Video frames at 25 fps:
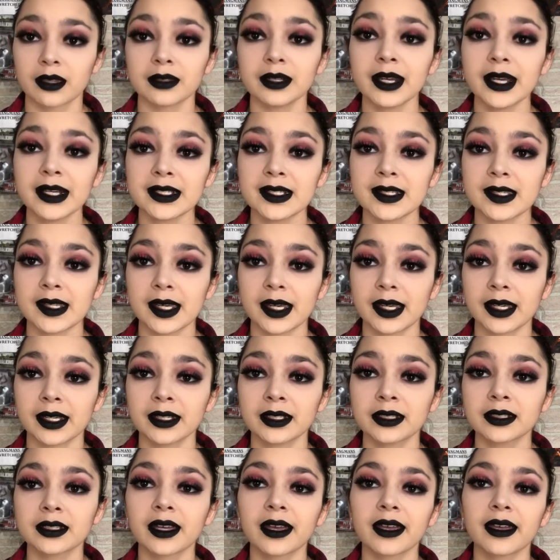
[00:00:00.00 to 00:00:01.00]
Next
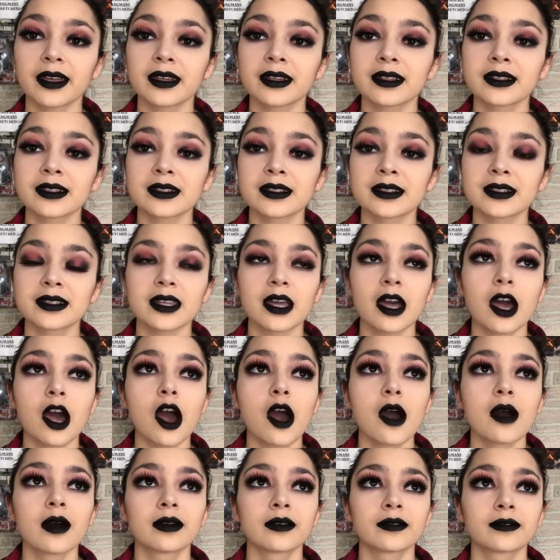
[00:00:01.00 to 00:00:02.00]
thing is
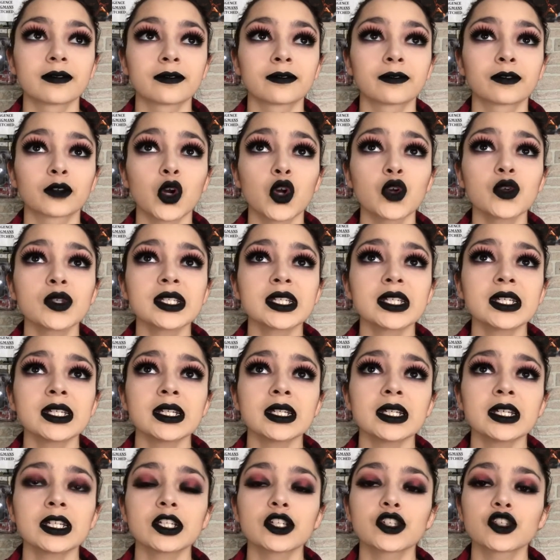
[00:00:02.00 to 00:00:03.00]

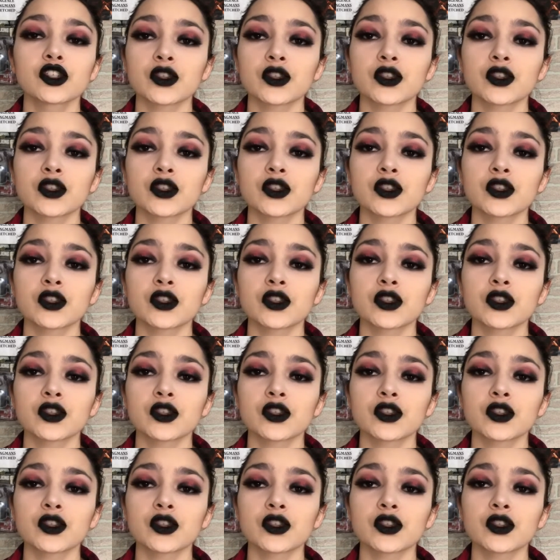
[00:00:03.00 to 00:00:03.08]
frozen